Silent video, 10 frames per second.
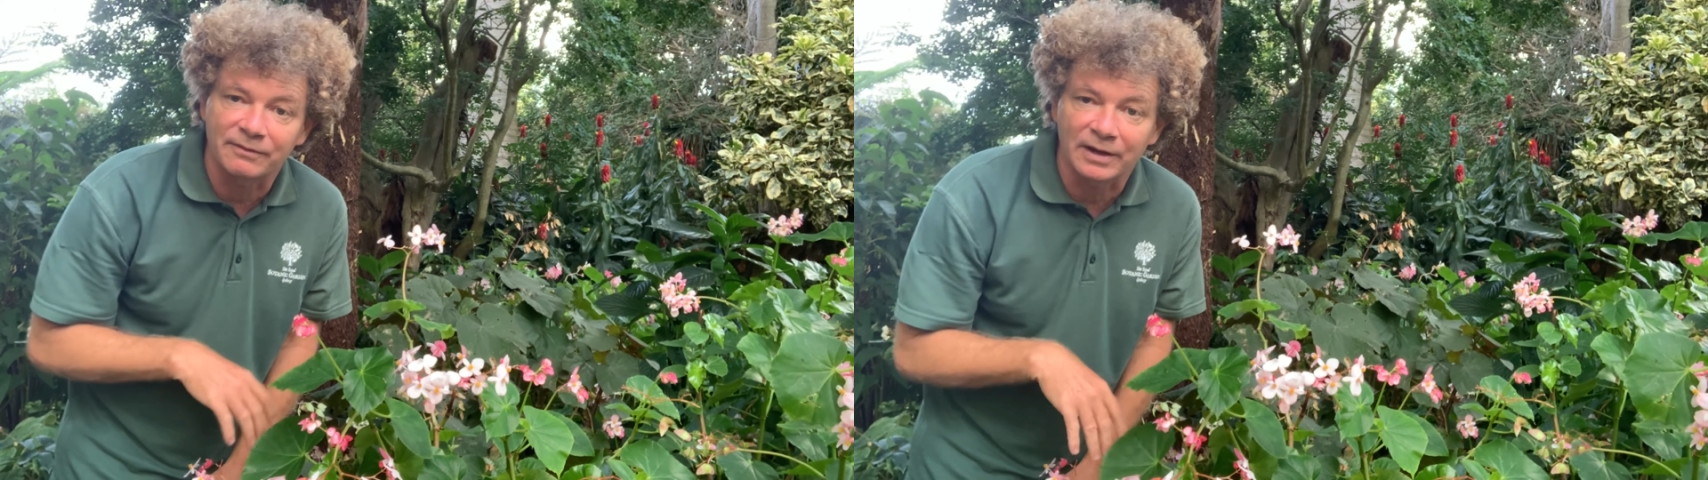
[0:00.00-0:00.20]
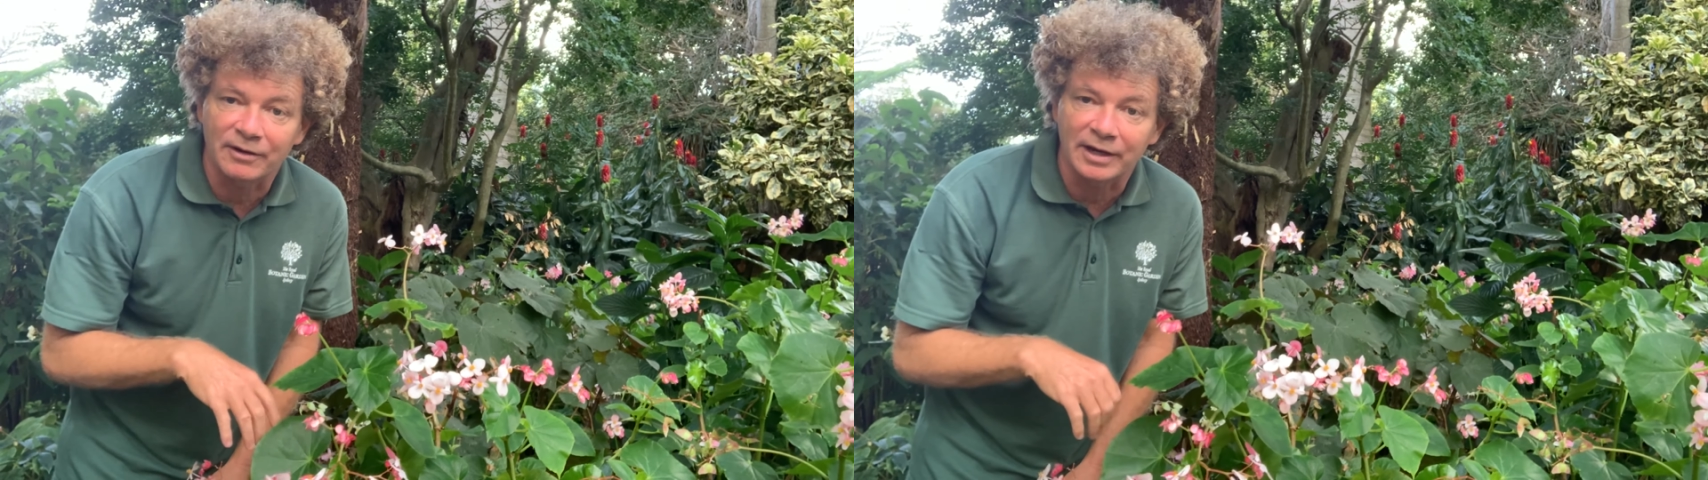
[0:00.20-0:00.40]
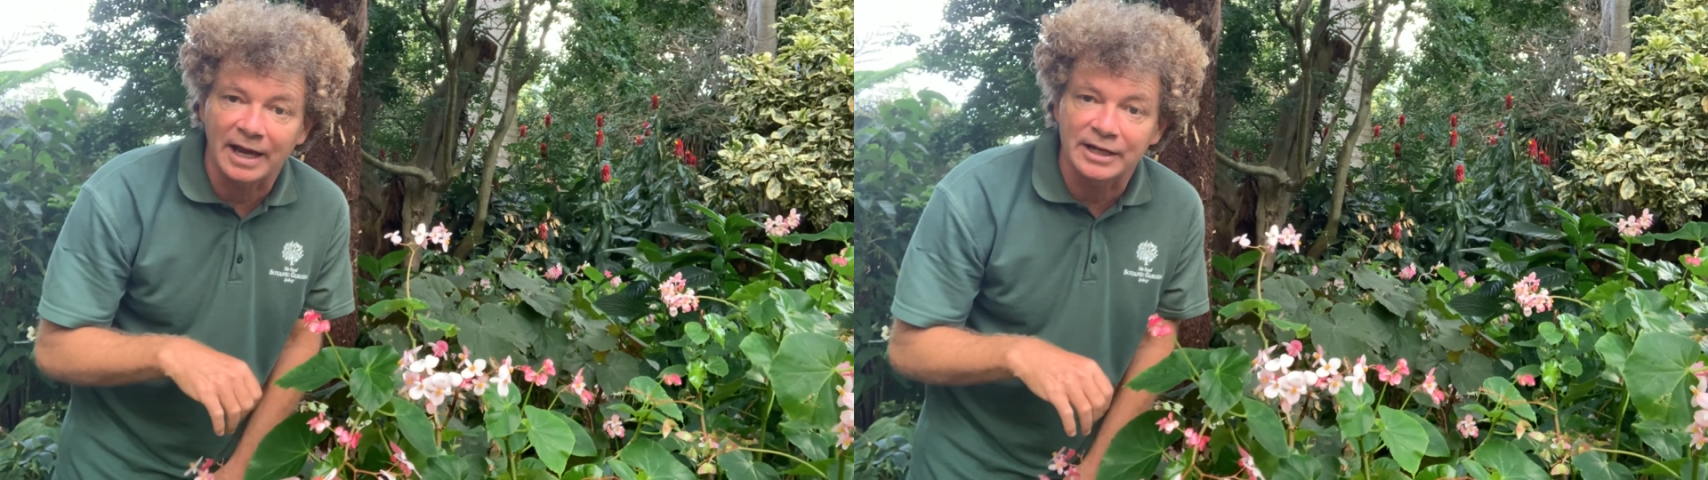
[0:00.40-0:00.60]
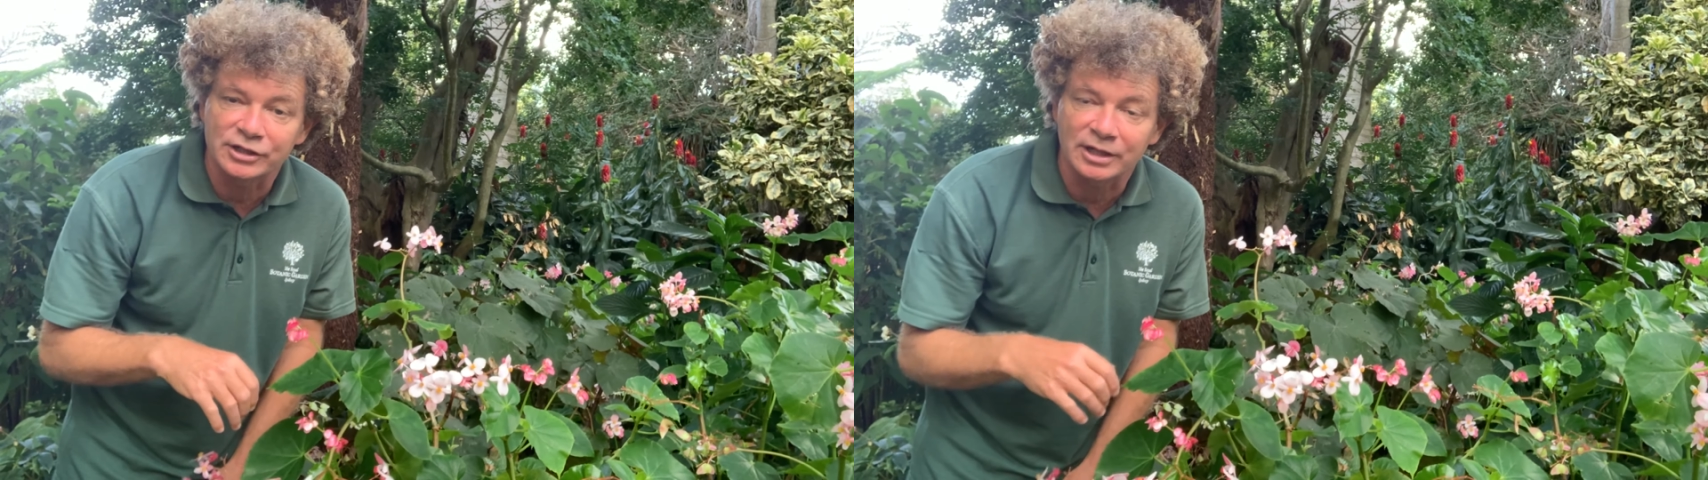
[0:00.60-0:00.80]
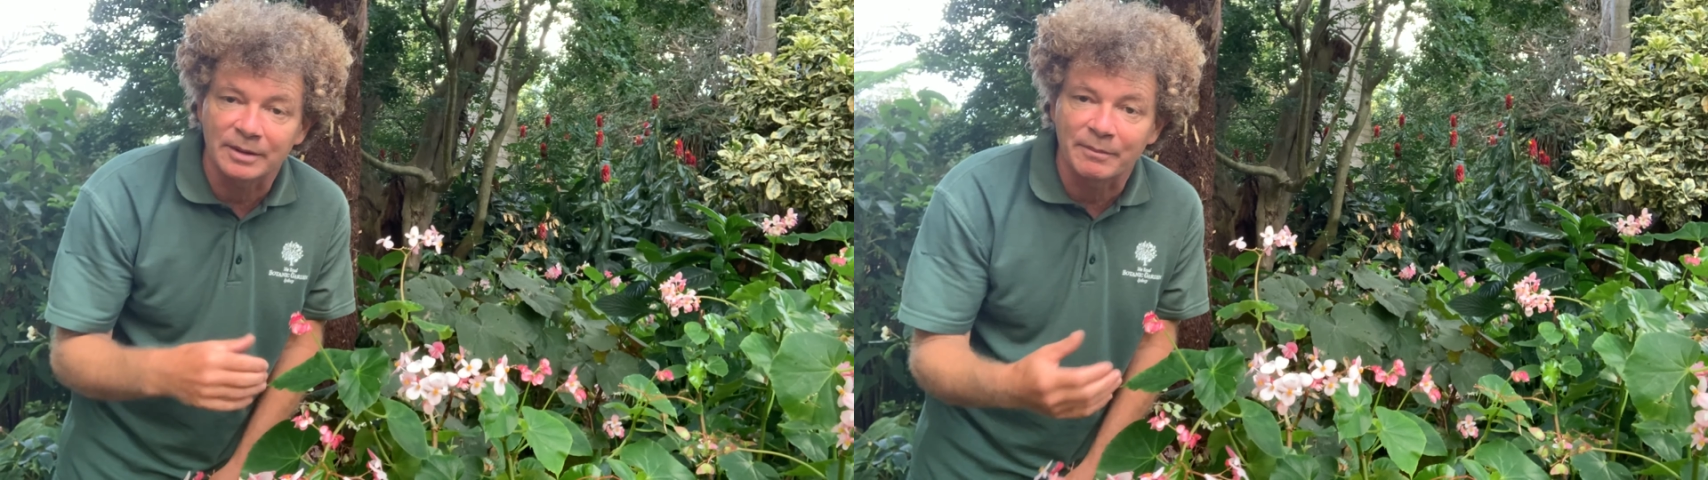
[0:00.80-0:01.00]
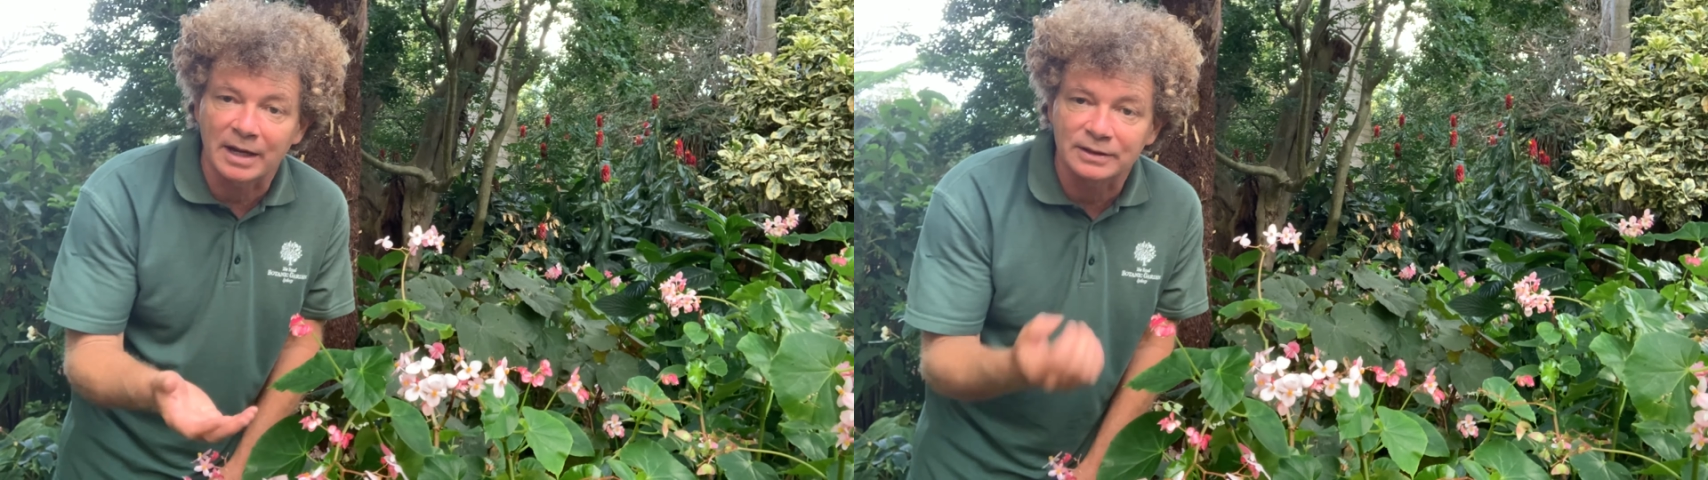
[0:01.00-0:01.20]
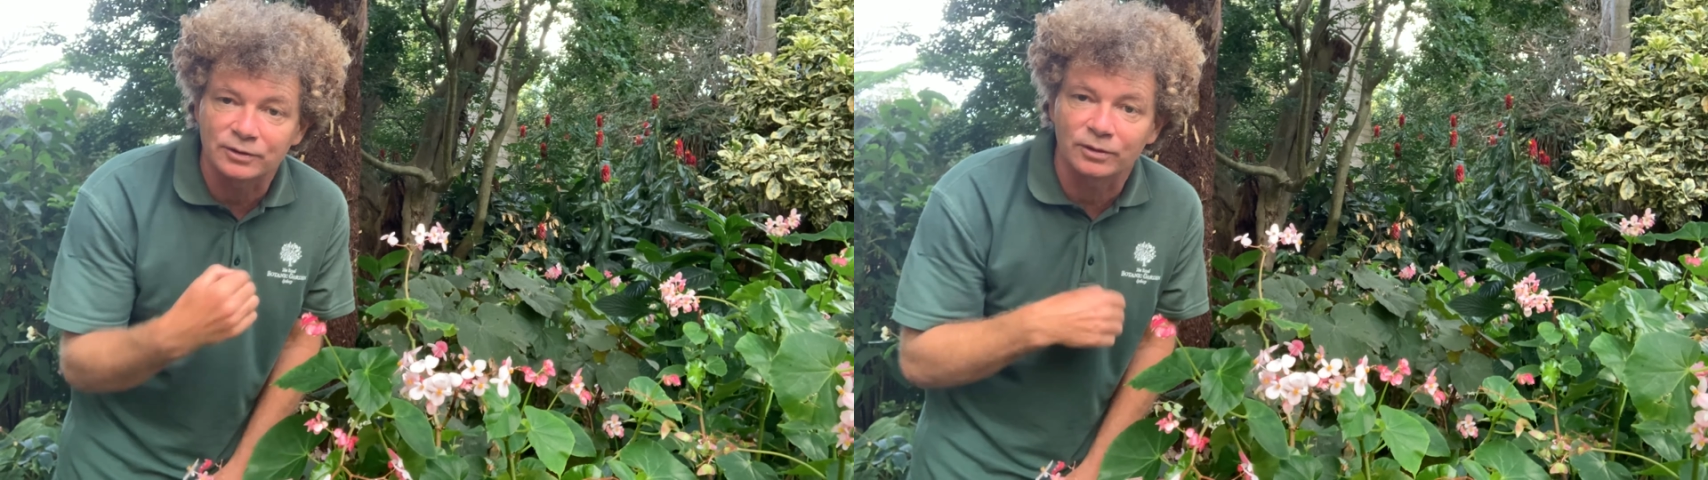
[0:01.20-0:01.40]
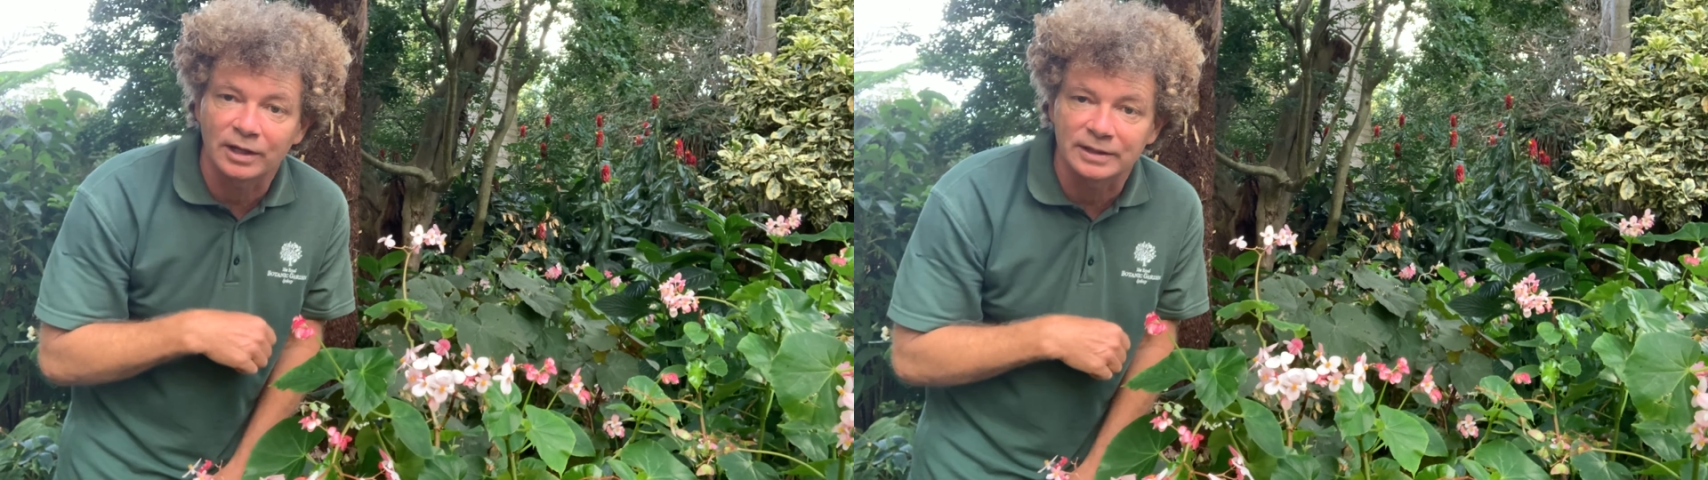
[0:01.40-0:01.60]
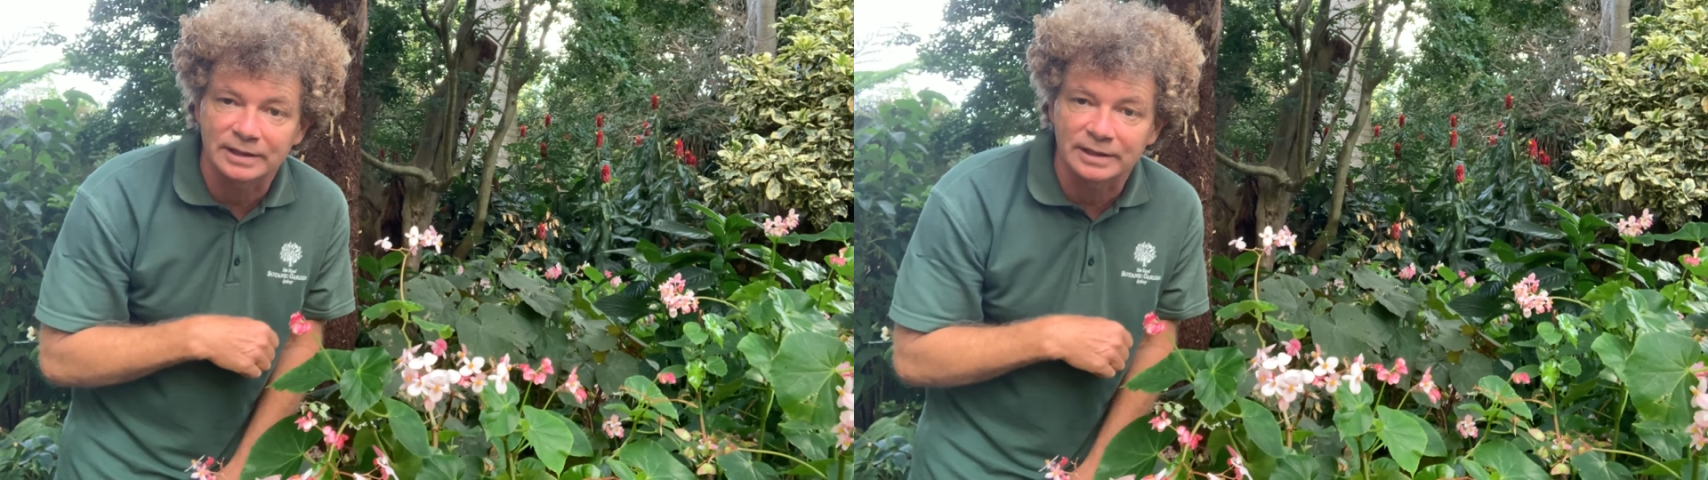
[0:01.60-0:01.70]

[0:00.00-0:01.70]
variation amongst all those